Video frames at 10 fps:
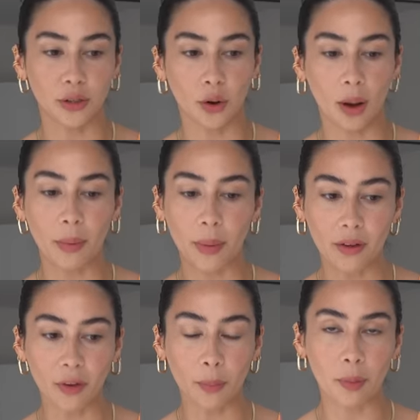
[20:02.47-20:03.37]
know, I'm a bit
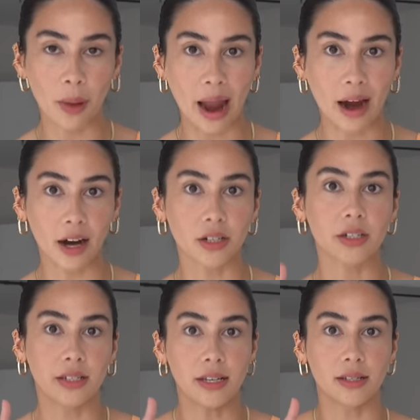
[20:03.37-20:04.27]
of a prepared
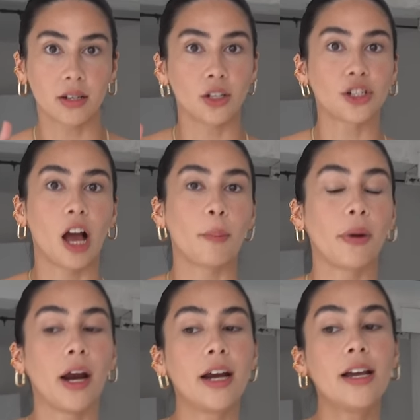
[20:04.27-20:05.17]
seasonal
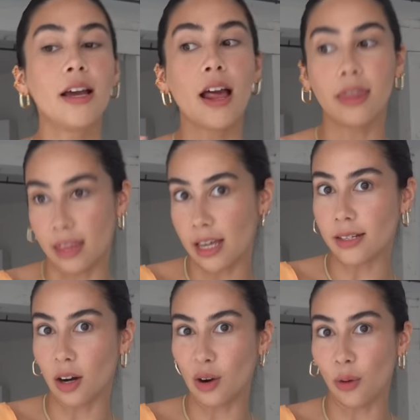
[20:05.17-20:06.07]
shopper.
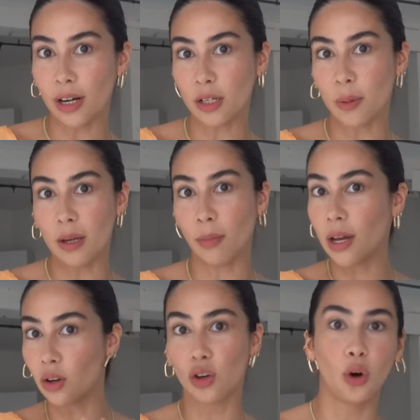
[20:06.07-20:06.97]
These are going to be my
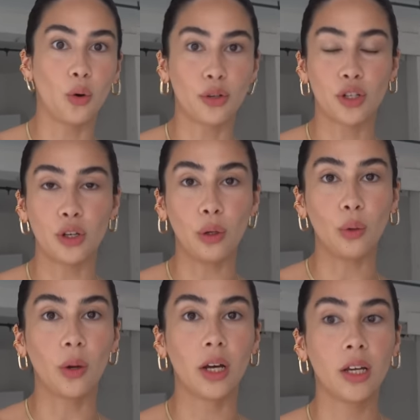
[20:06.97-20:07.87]

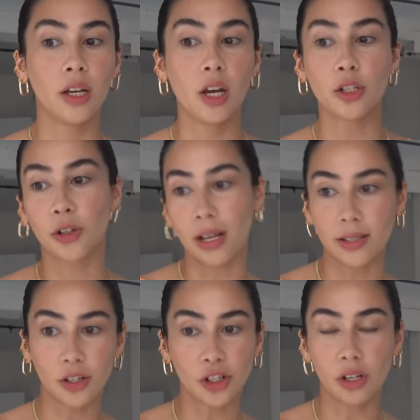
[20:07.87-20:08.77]
go-to
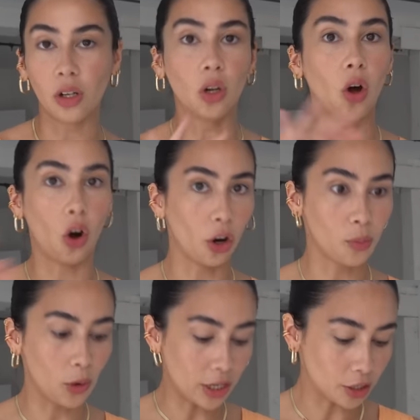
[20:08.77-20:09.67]
transitional
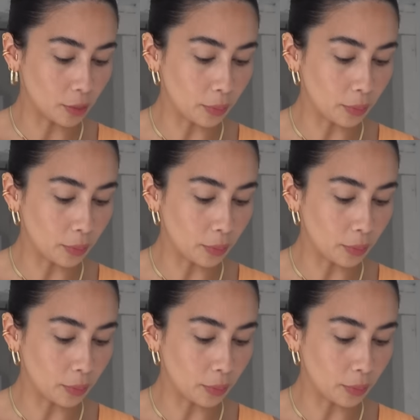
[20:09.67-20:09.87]
autumn winter